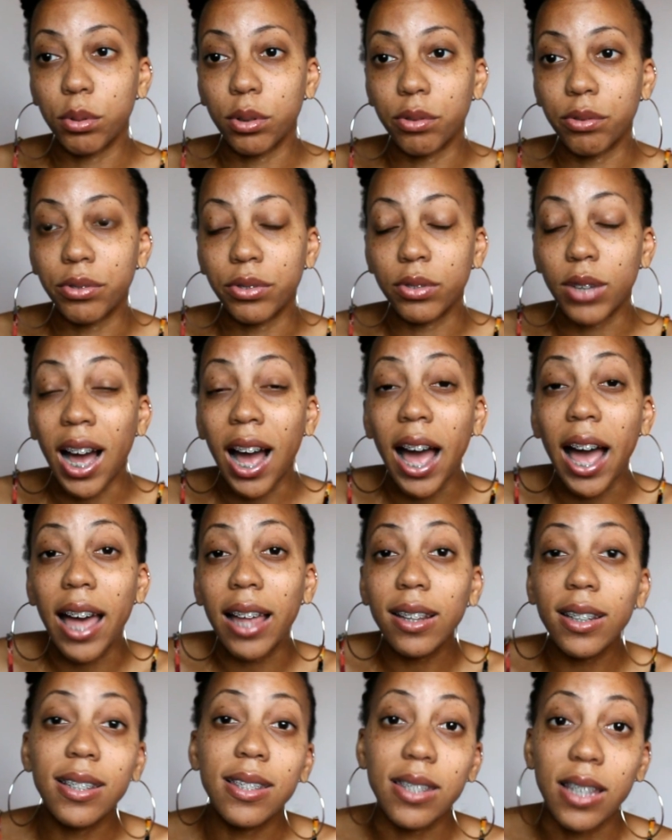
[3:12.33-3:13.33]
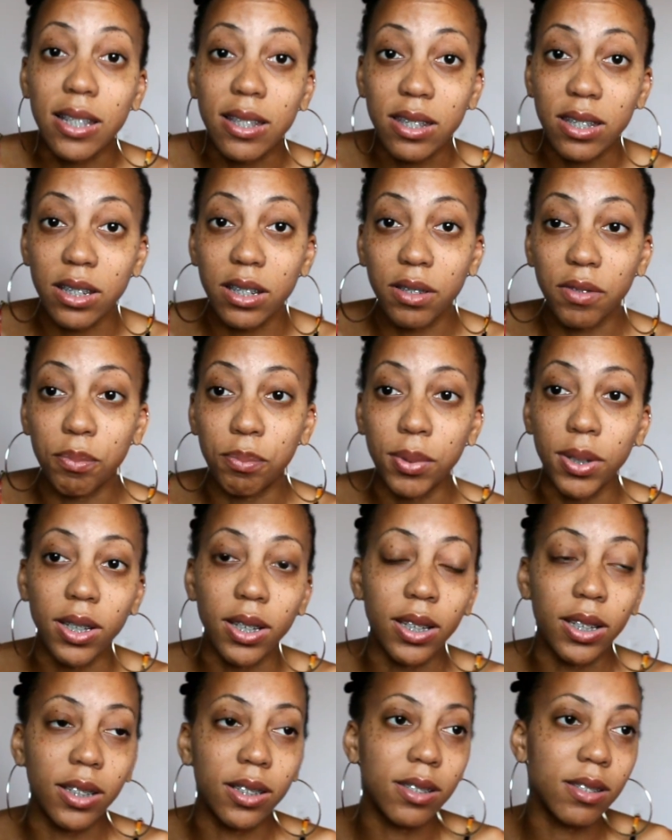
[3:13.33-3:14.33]
We're highly sensitive
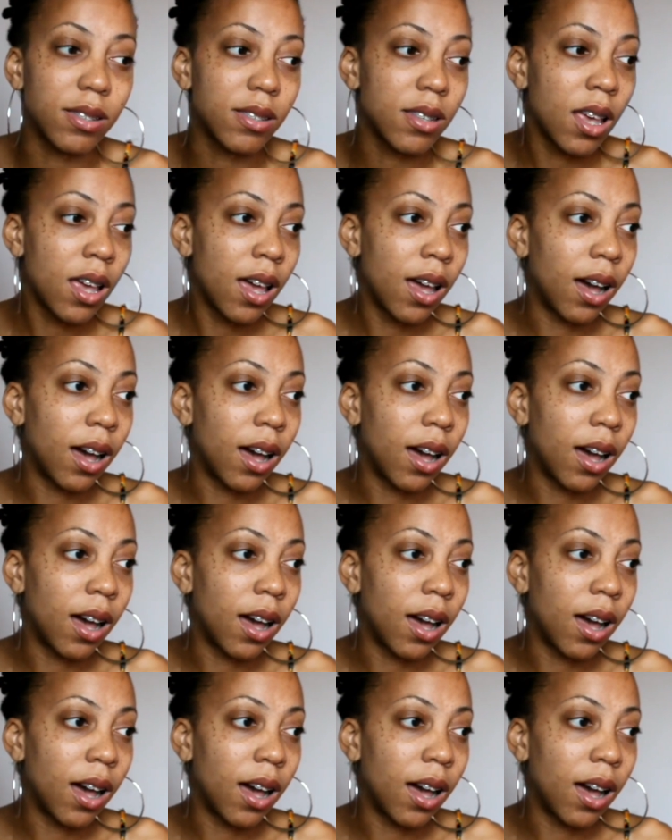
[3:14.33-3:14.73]
beings.